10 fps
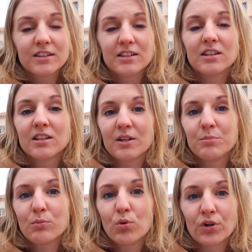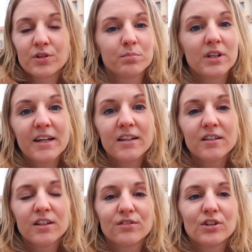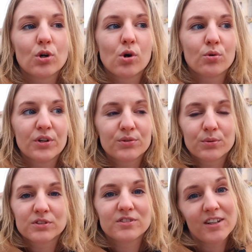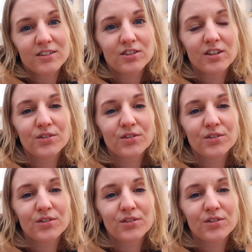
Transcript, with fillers: didn't let me board the plane, even though it was not